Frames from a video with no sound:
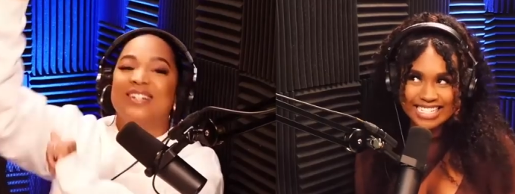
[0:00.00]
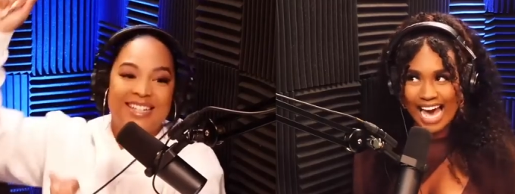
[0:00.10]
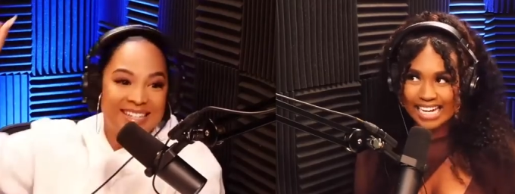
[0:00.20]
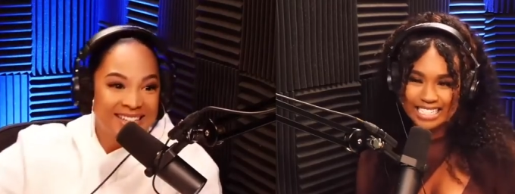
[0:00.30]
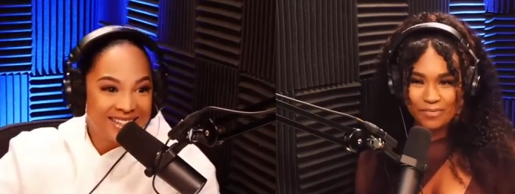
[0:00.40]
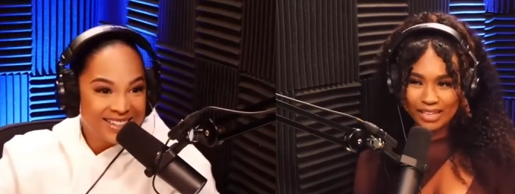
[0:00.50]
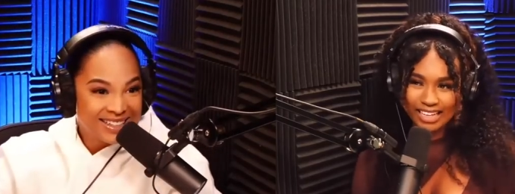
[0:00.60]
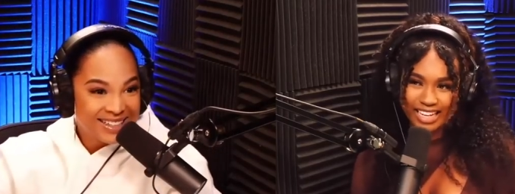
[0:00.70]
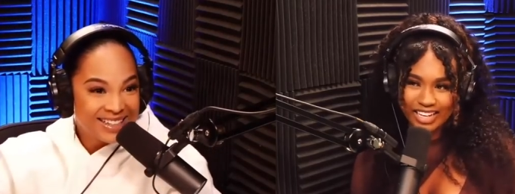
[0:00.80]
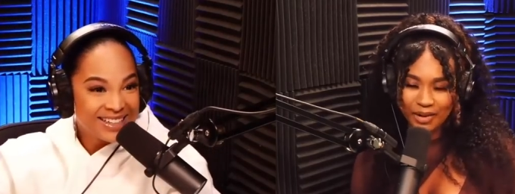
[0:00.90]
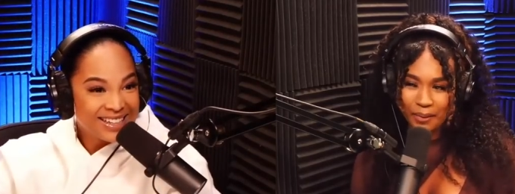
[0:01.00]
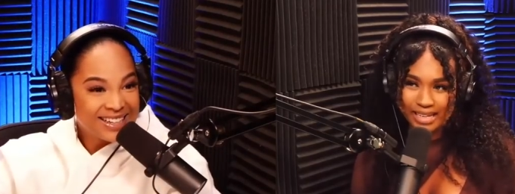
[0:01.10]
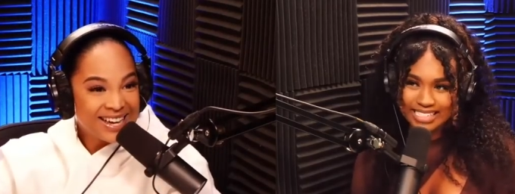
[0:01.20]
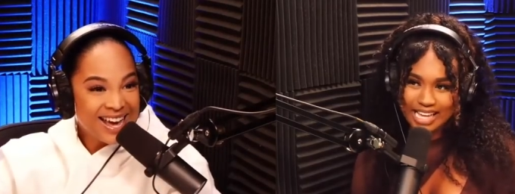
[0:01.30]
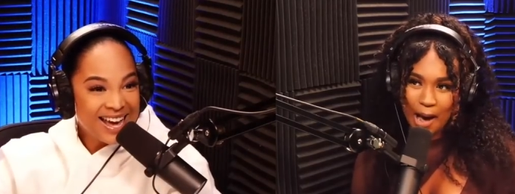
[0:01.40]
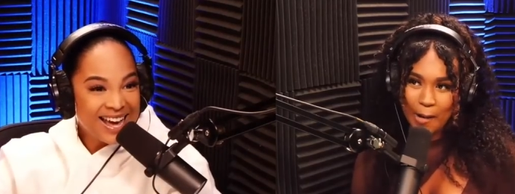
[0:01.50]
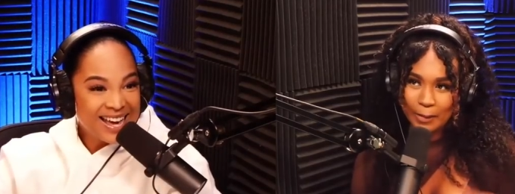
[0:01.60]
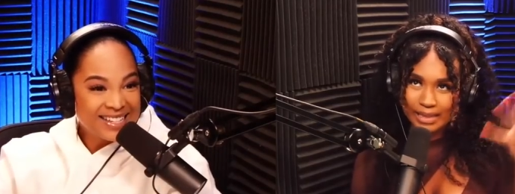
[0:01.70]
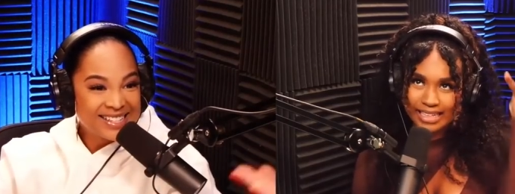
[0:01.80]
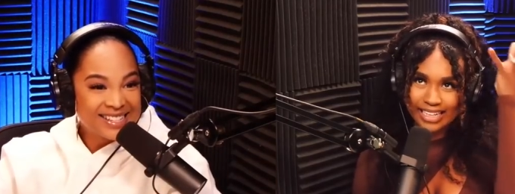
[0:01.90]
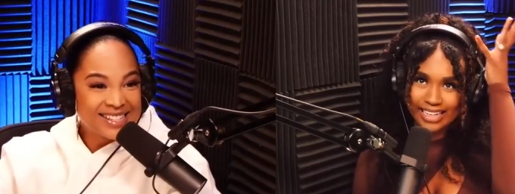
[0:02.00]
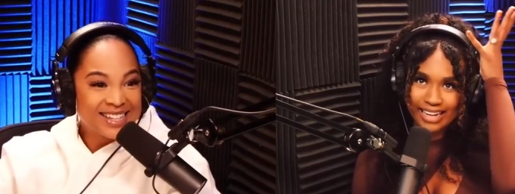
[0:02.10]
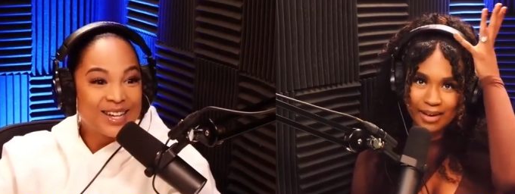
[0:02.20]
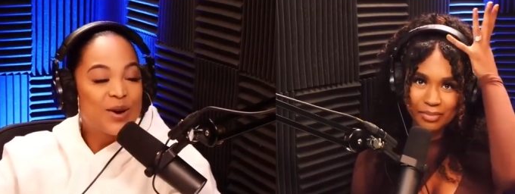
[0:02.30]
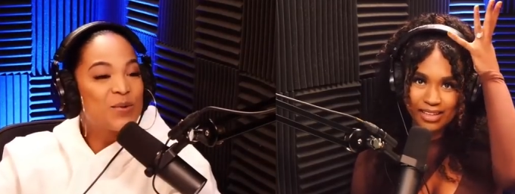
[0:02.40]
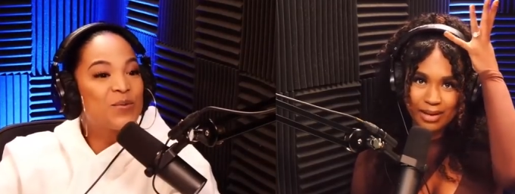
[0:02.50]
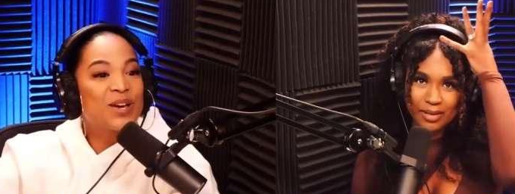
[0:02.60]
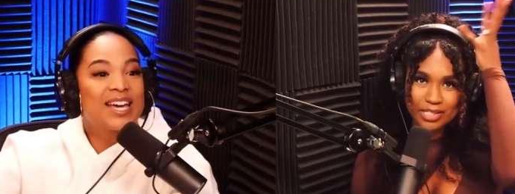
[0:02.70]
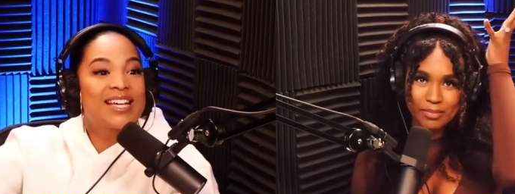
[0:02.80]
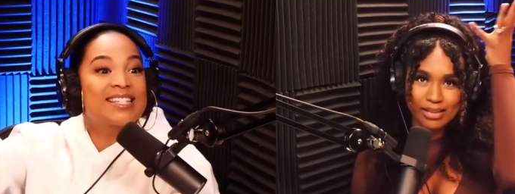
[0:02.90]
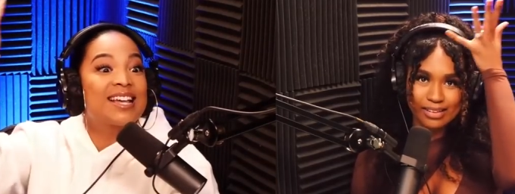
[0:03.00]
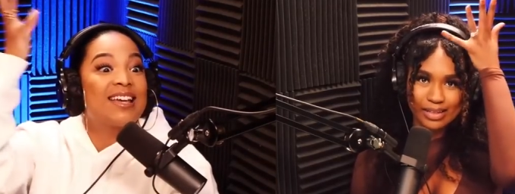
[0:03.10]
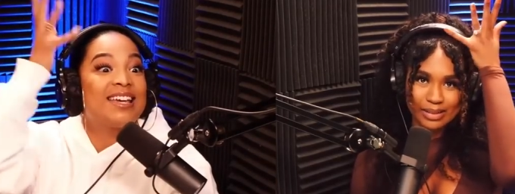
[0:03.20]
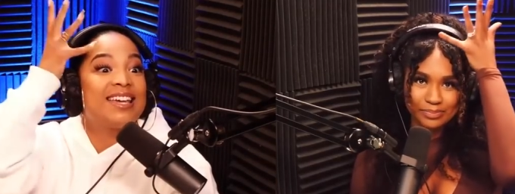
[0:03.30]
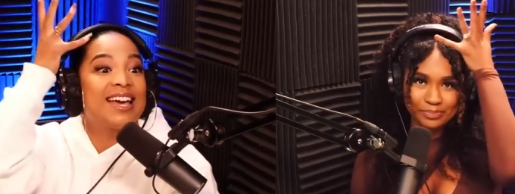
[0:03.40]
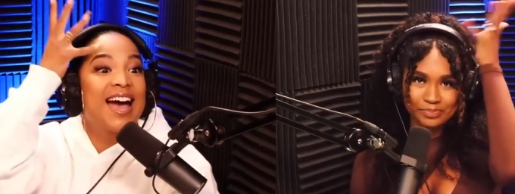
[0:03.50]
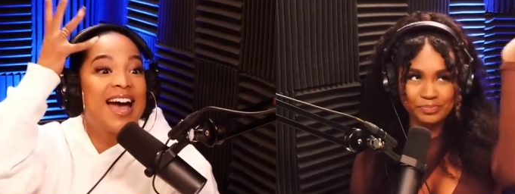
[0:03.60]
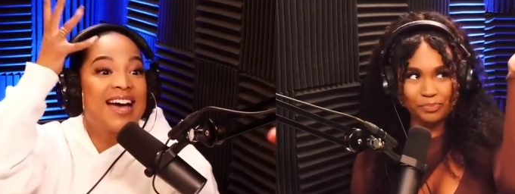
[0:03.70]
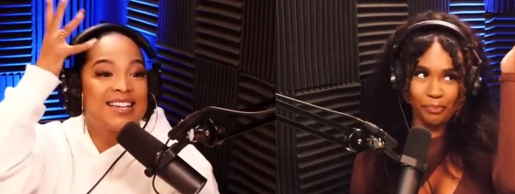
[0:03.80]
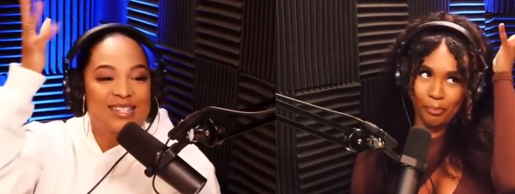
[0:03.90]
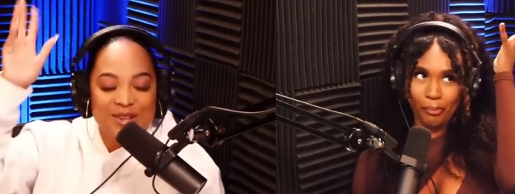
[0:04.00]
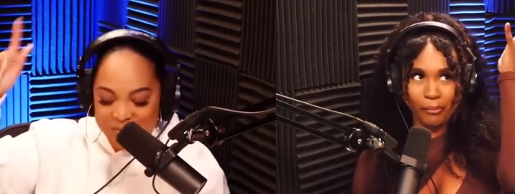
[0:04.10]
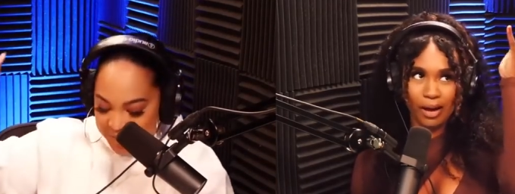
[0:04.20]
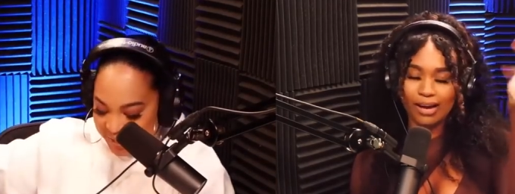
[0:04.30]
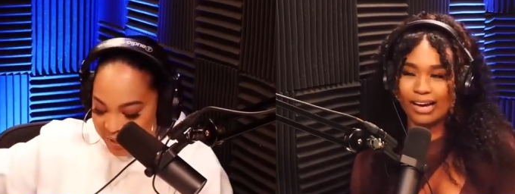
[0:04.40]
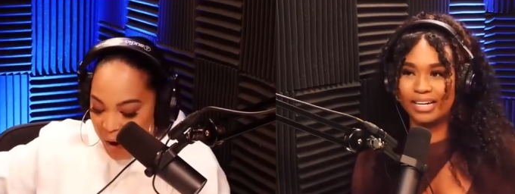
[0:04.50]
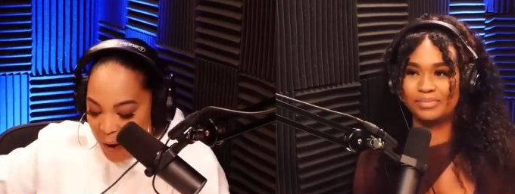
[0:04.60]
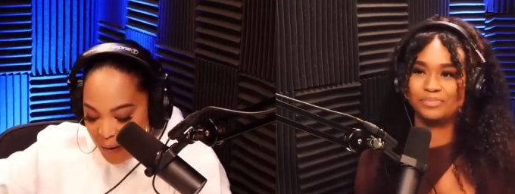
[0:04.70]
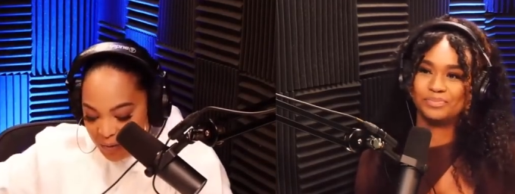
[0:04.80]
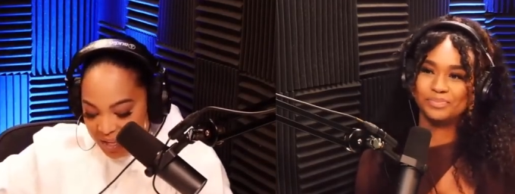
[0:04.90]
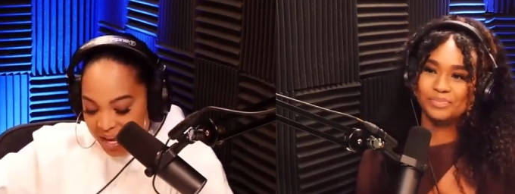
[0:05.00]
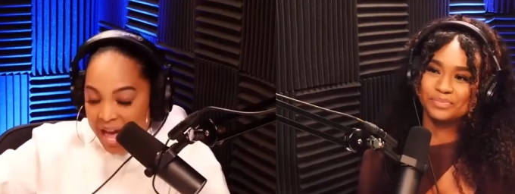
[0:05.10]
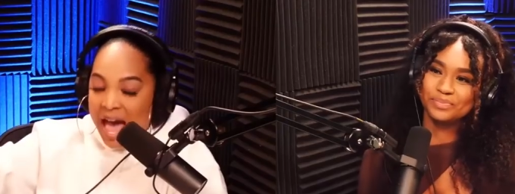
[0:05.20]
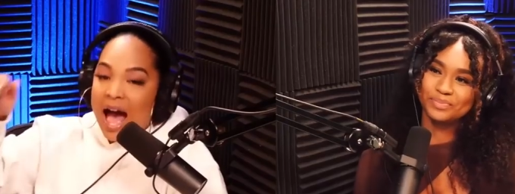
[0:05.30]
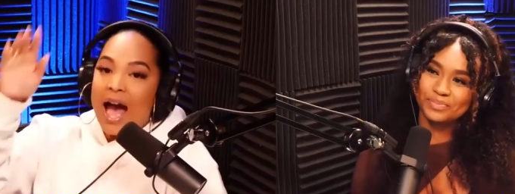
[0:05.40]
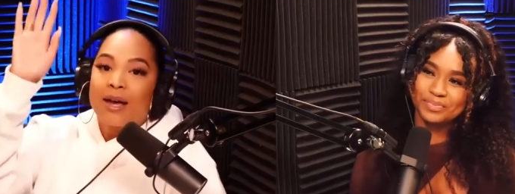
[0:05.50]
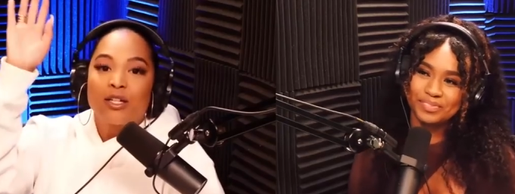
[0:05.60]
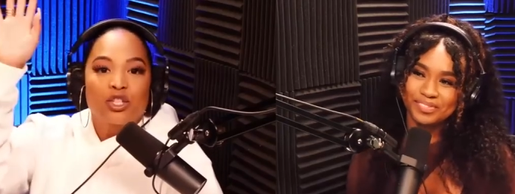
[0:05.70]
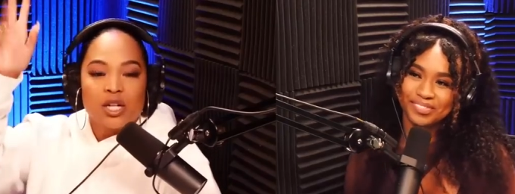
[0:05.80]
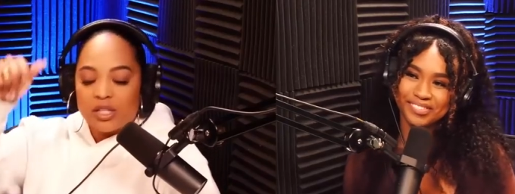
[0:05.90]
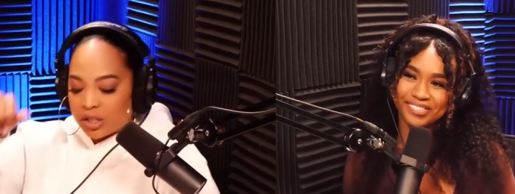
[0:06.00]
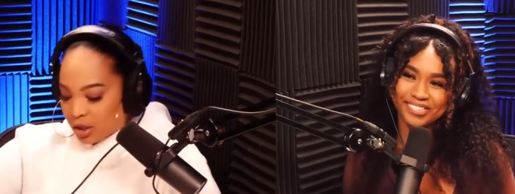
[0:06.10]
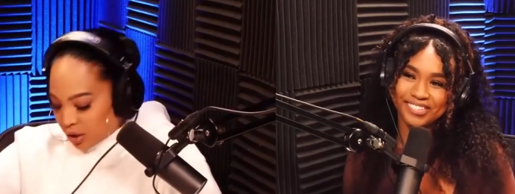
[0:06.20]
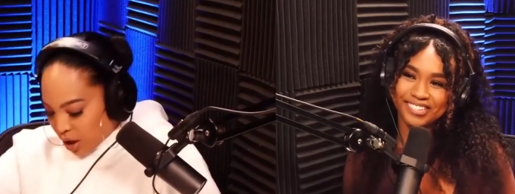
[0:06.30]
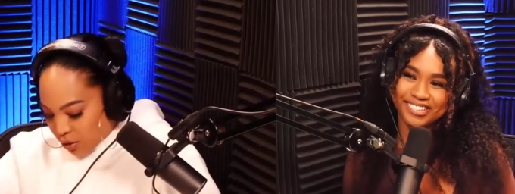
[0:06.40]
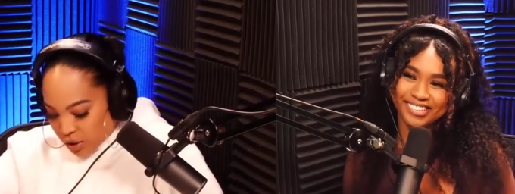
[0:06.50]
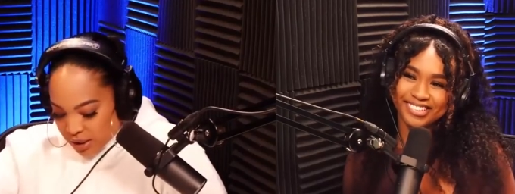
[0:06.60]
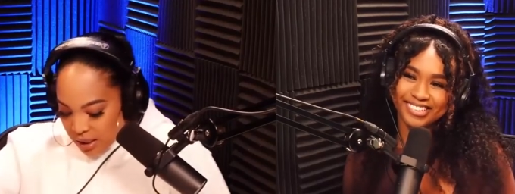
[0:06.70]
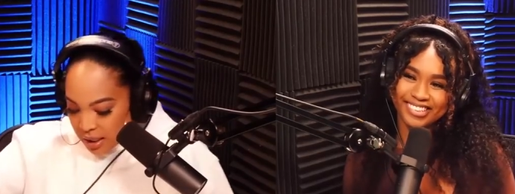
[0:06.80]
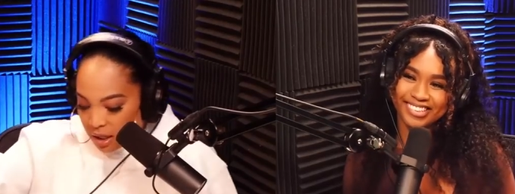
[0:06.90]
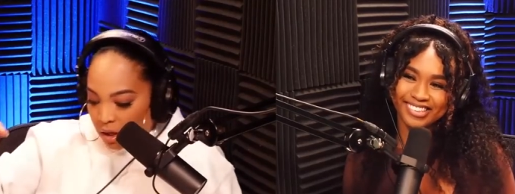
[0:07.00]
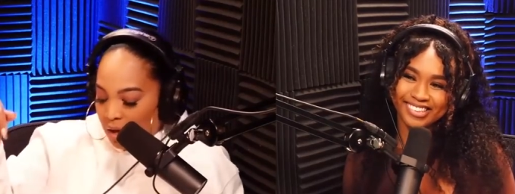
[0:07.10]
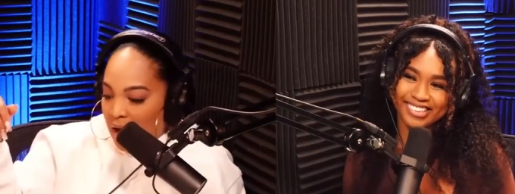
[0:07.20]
Speaker 1: excited to be here. Queens
Speaker 2: yes. only. I'm Queen, like, let me do my little. Yes, Queens only. I just, you know, just a little